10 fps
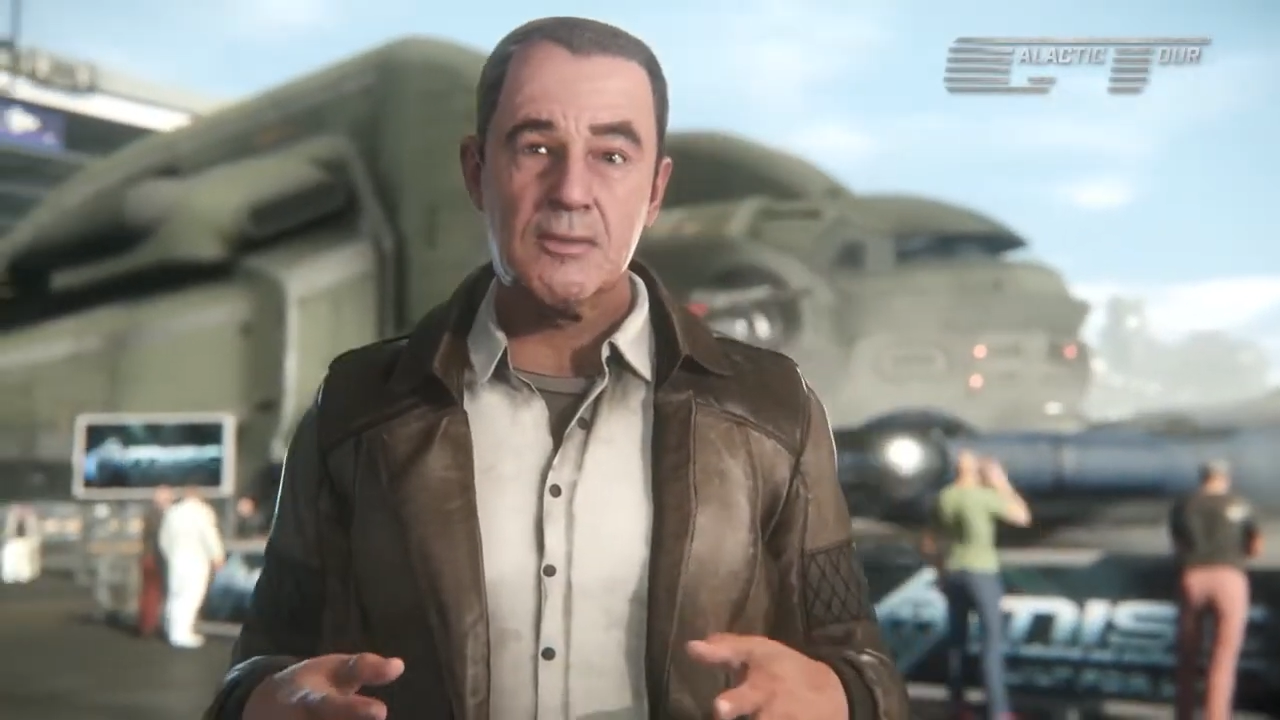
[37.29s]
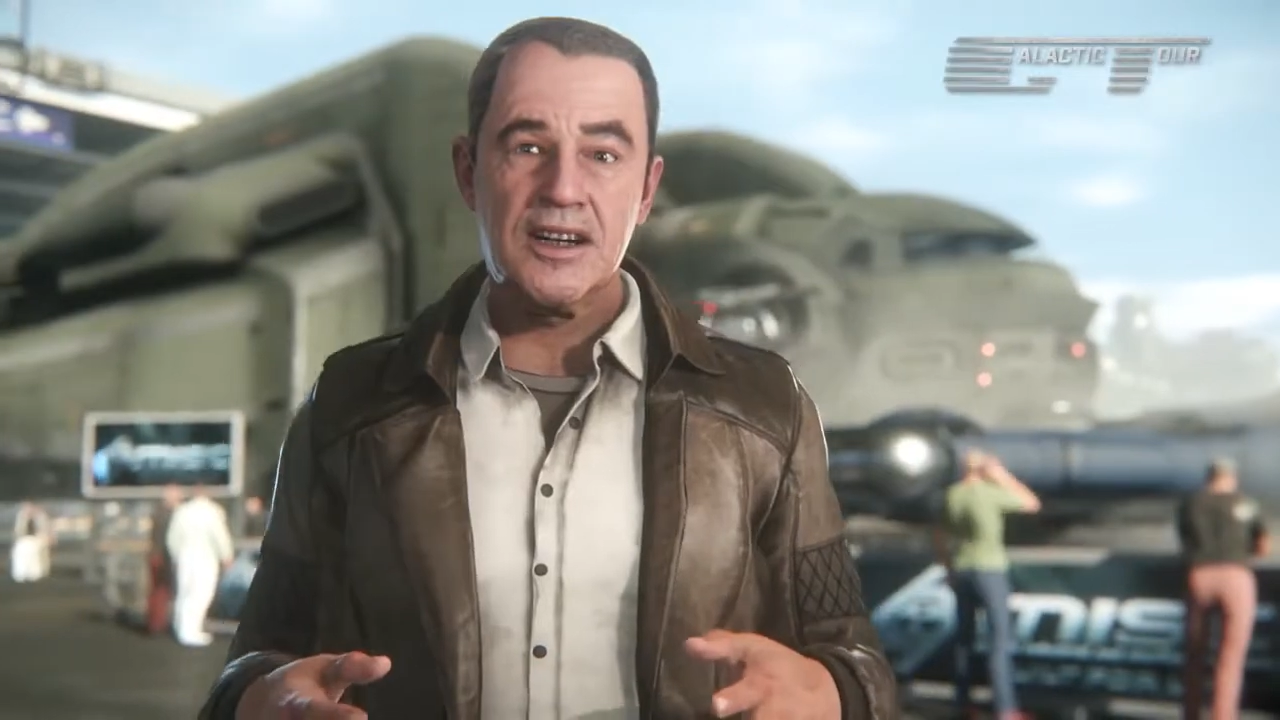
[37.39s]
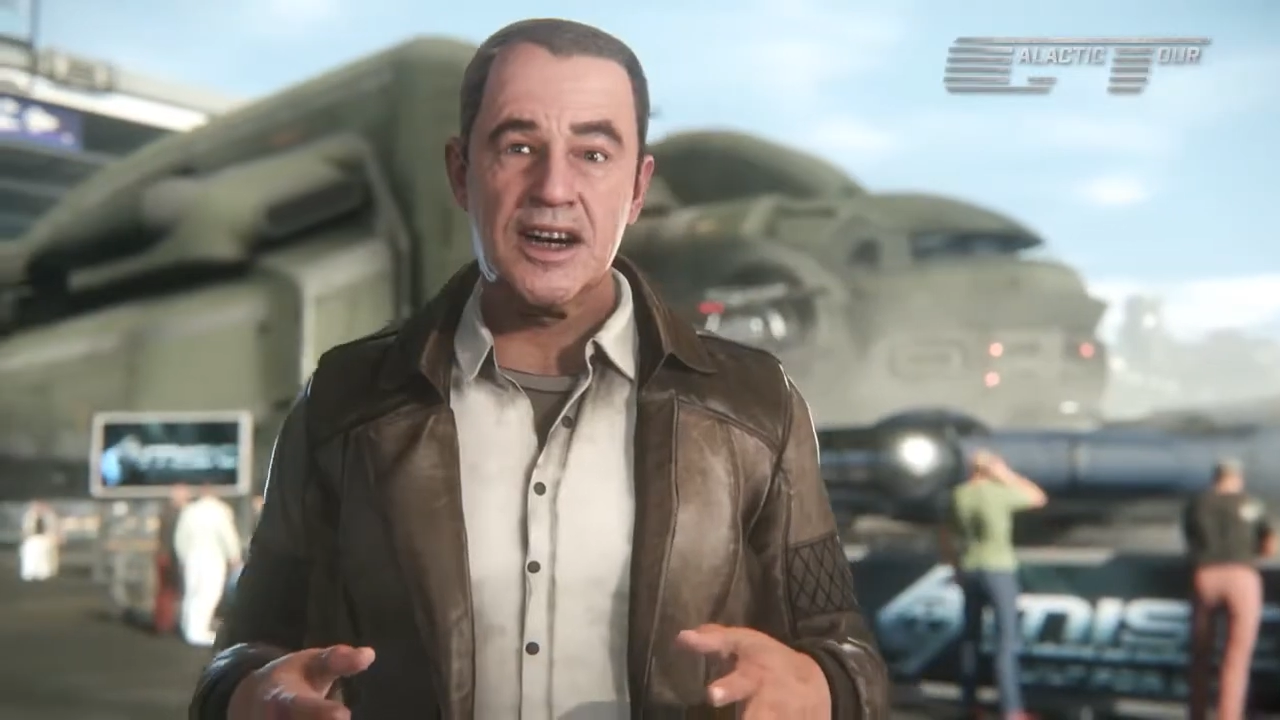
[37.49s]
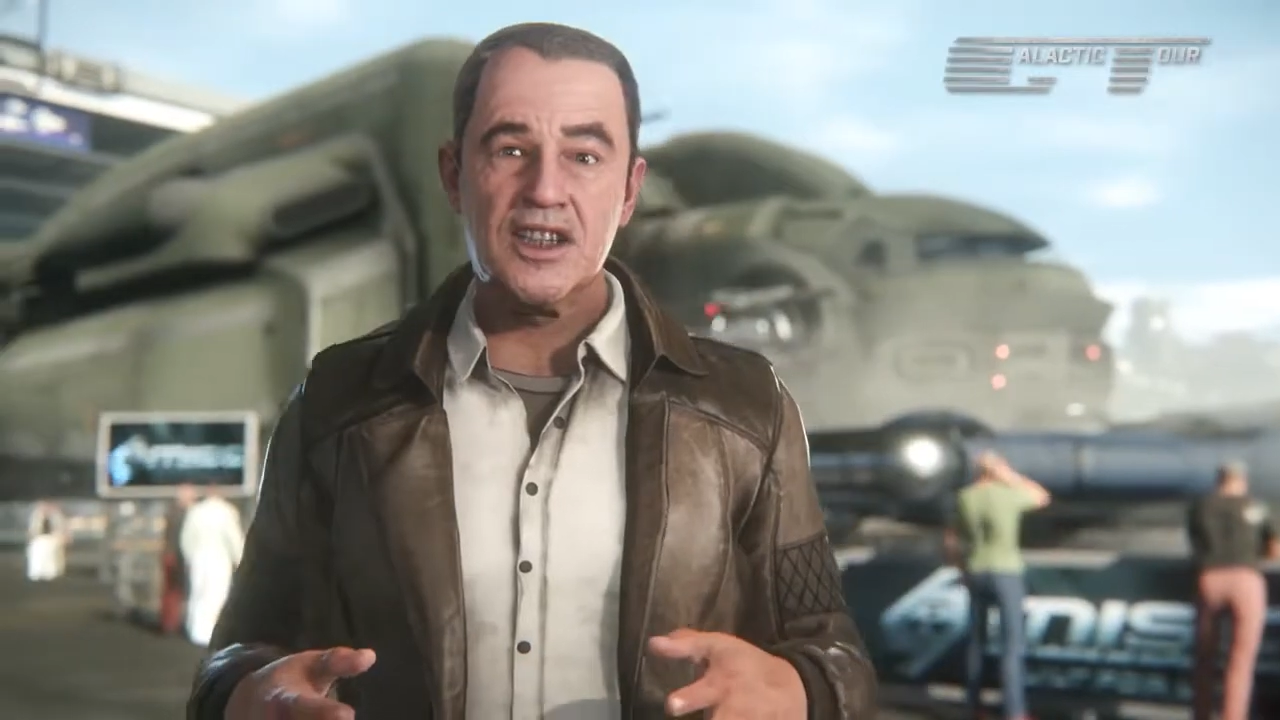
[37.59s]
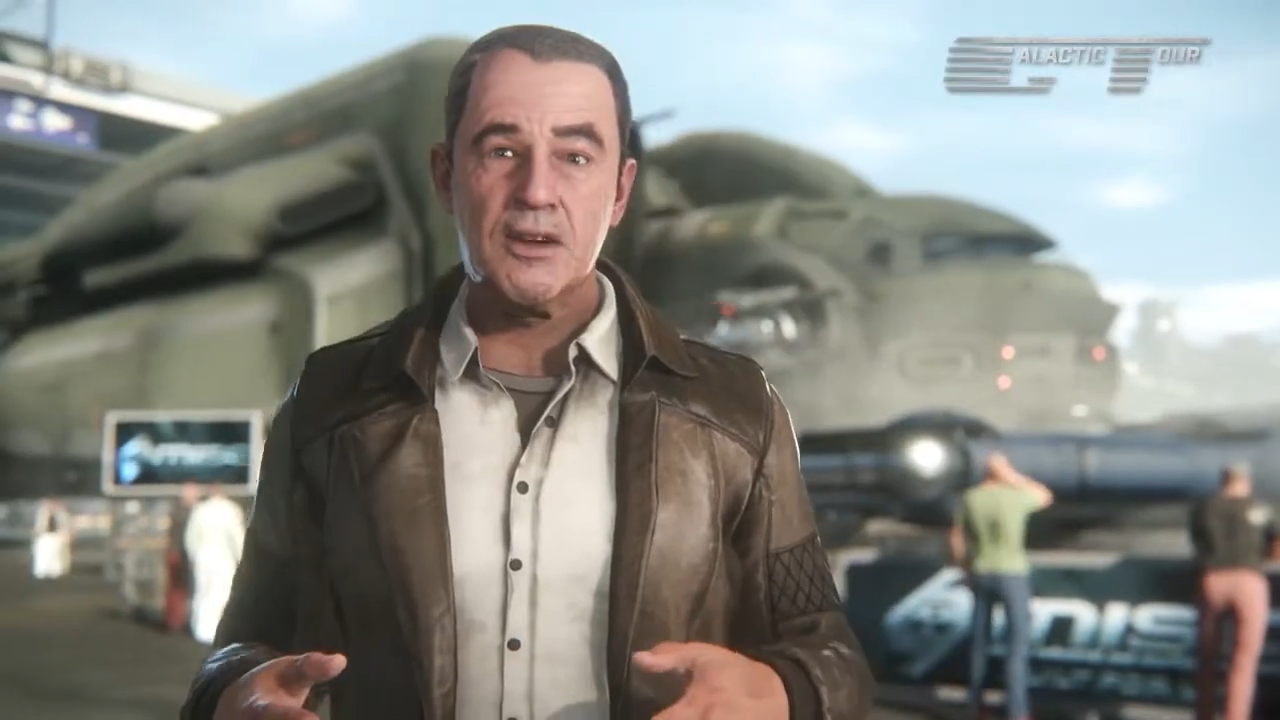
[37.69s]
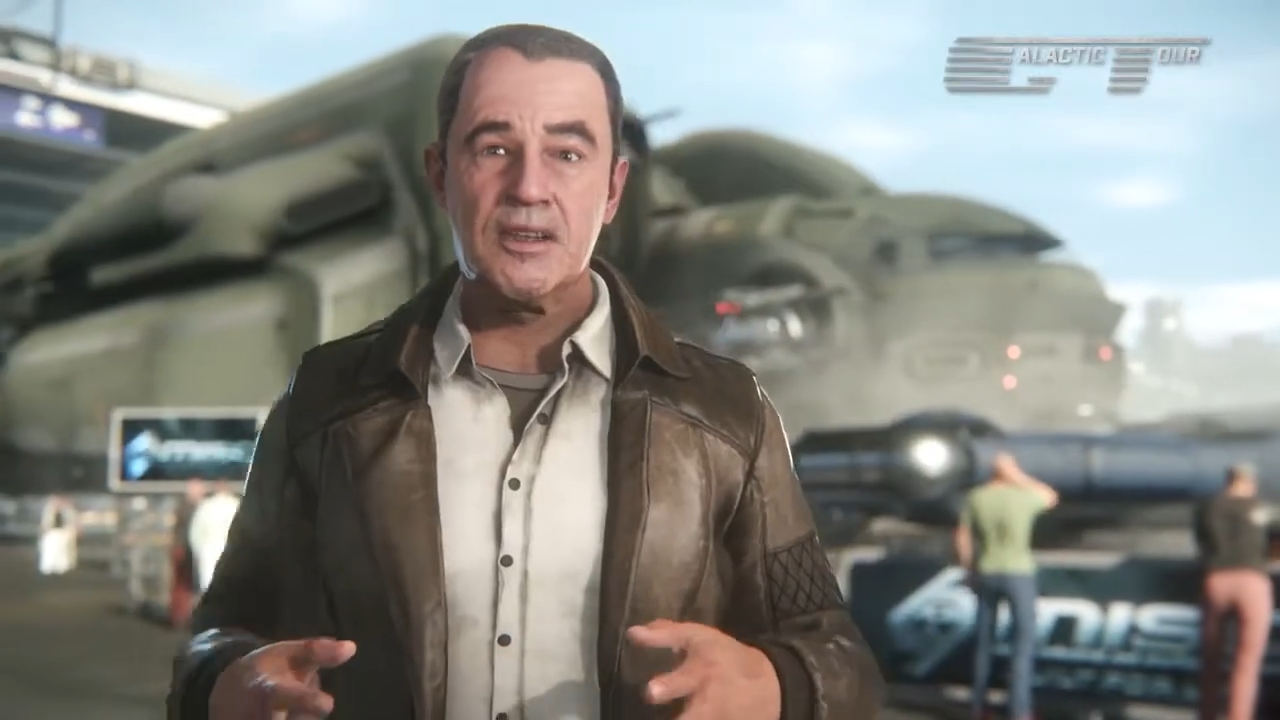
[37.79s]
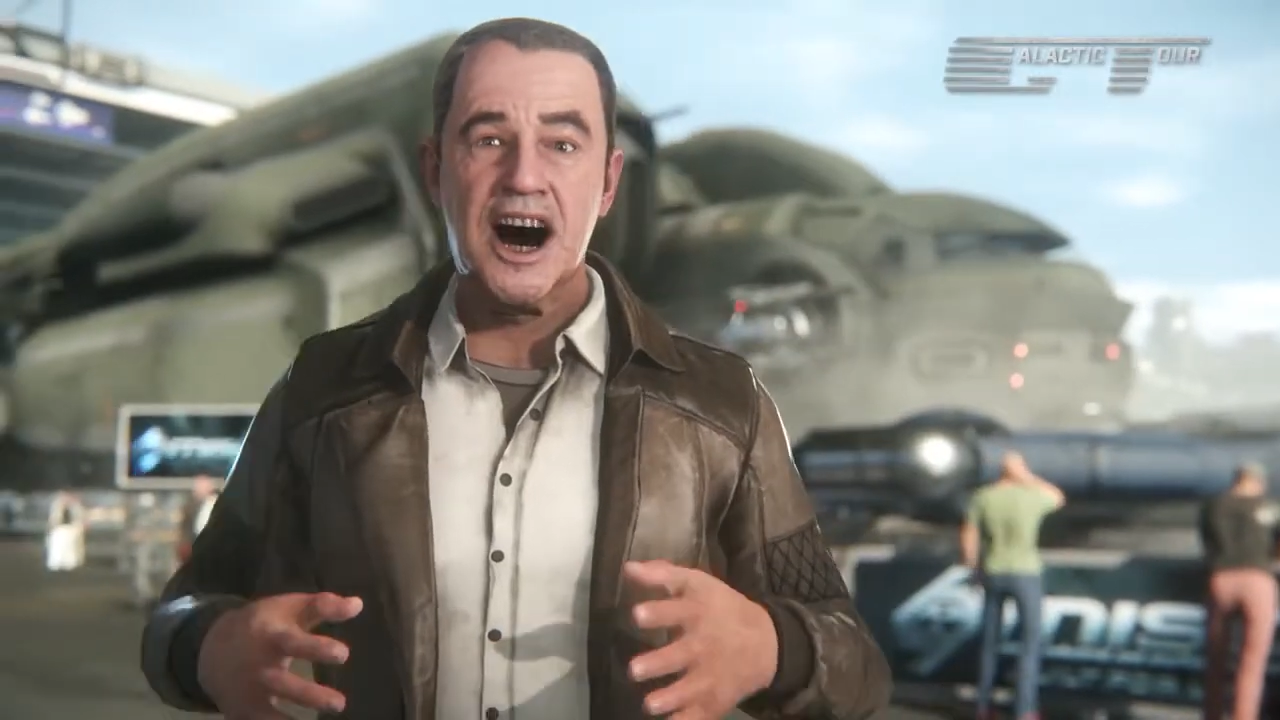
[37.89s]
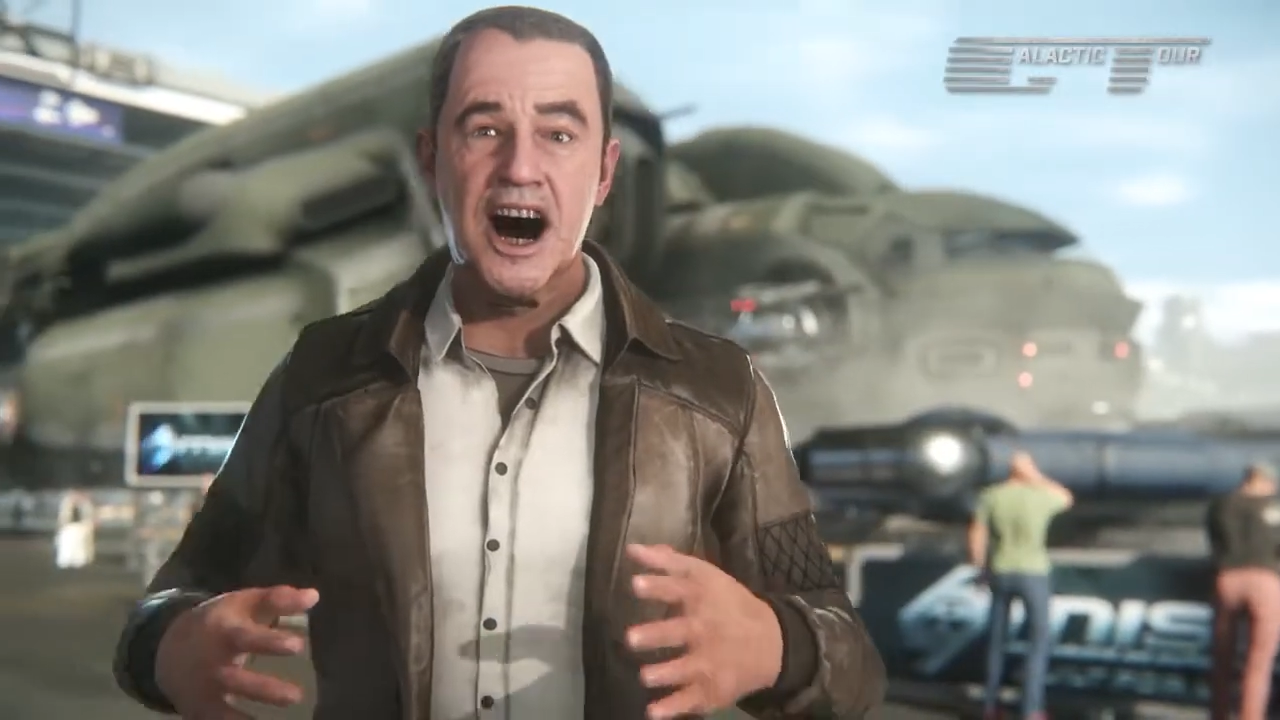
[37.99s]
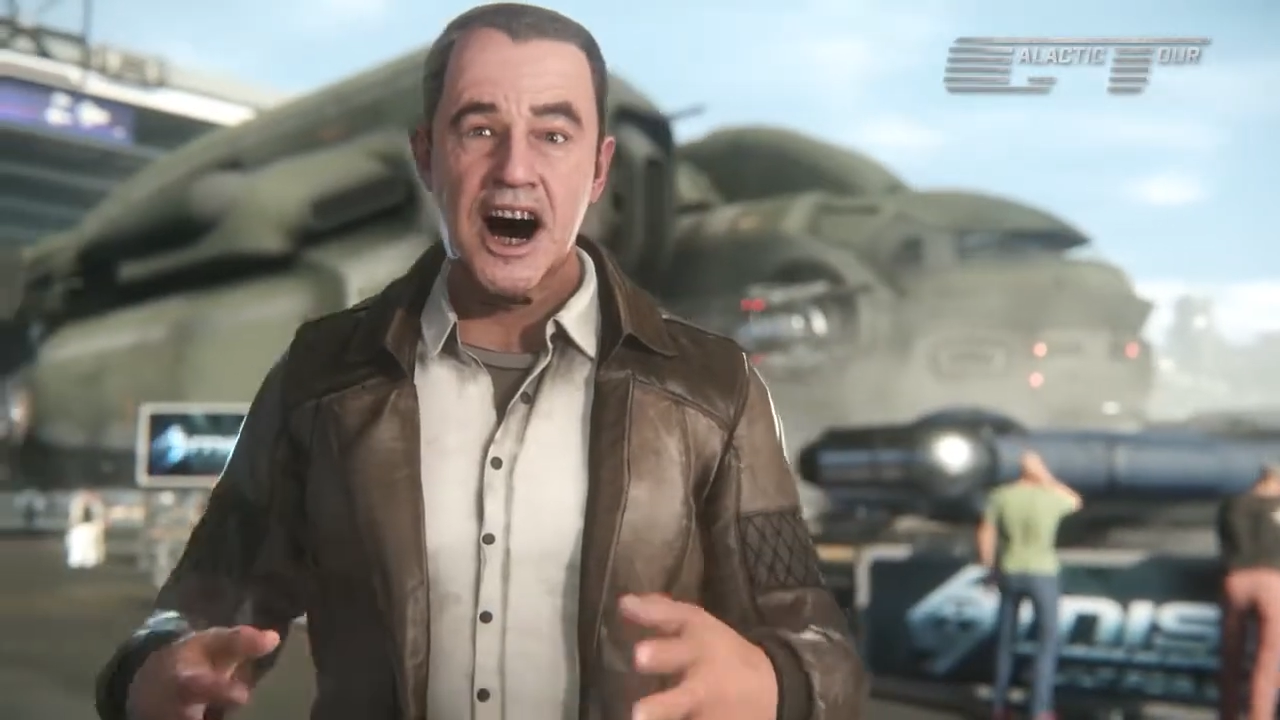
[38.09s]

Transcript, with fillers: making ships